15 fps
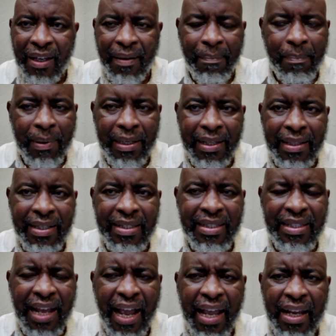but these
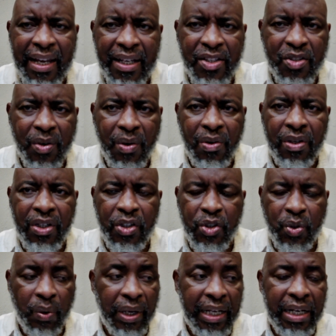dialects only show,
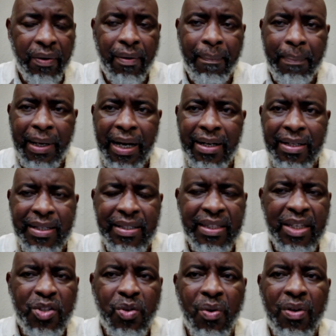and our practices
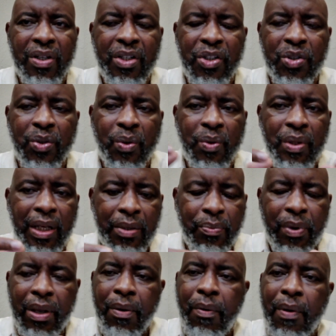only show, that we
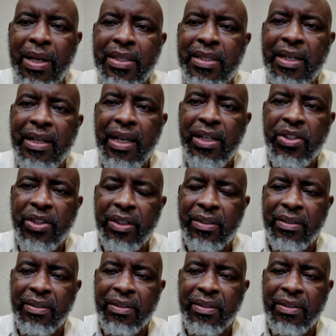were once a nation.